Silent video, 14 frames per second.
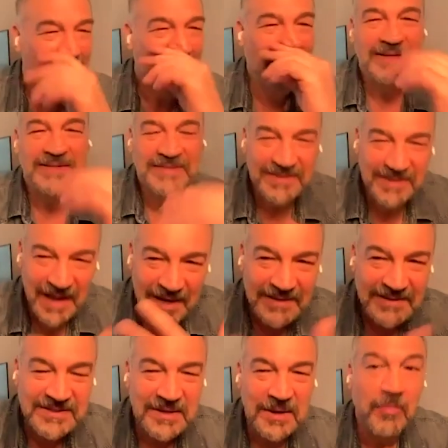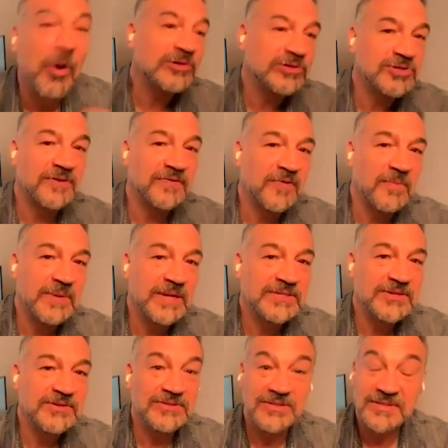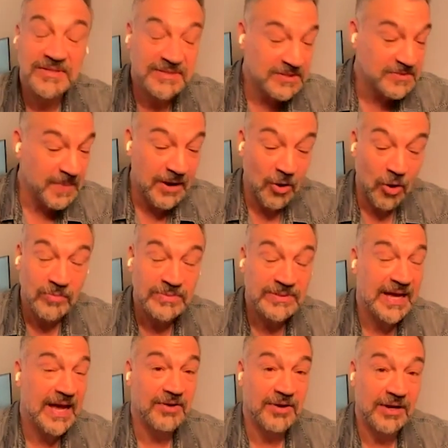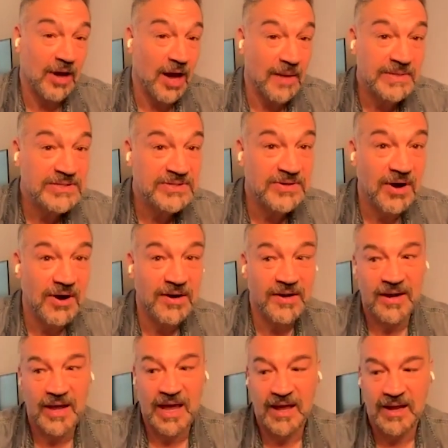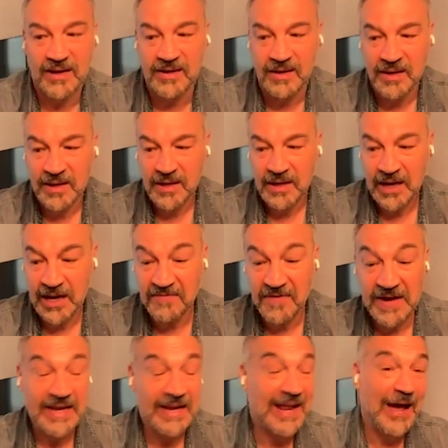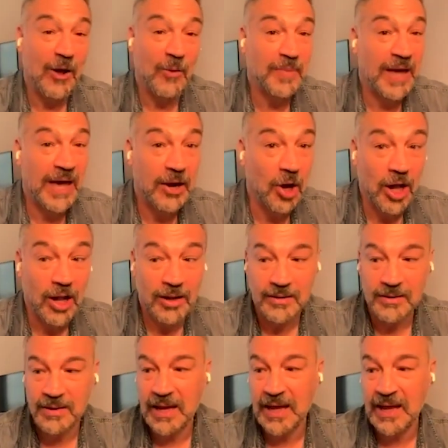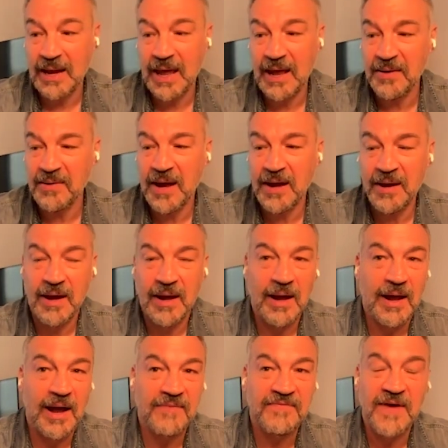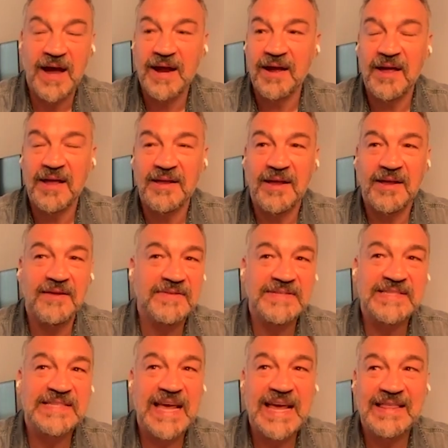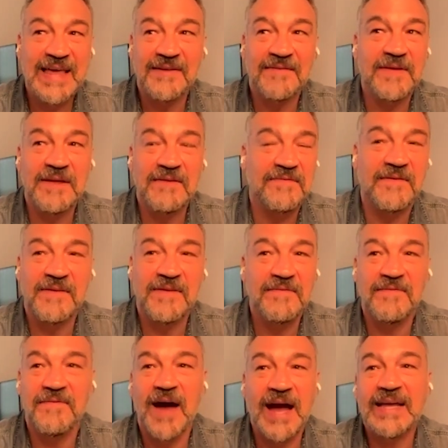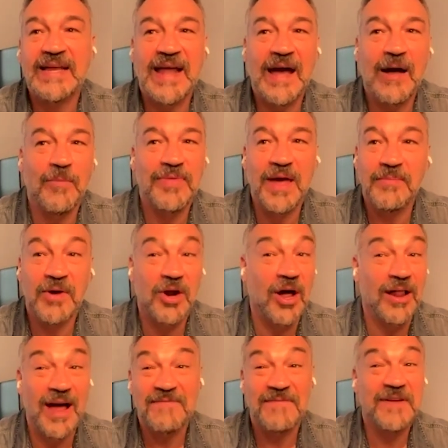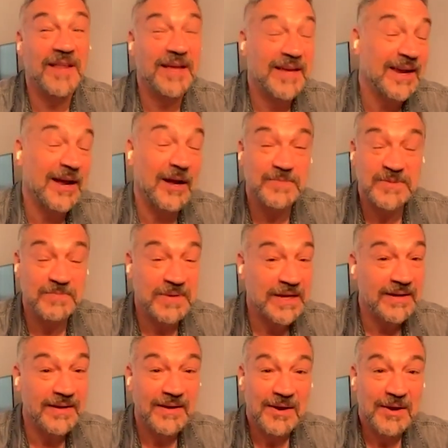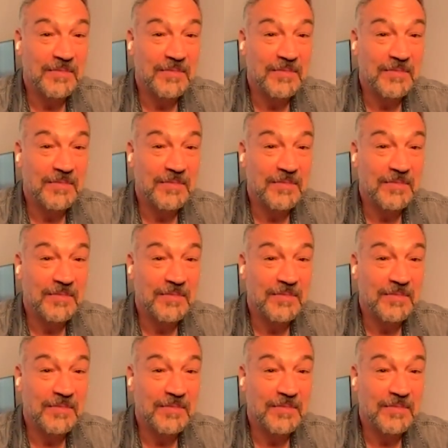And it's emotional for me too, just because it's my hometown. It got me started. And if I can help at all, and I find even saying that if I can help them at all, I feel like it helps me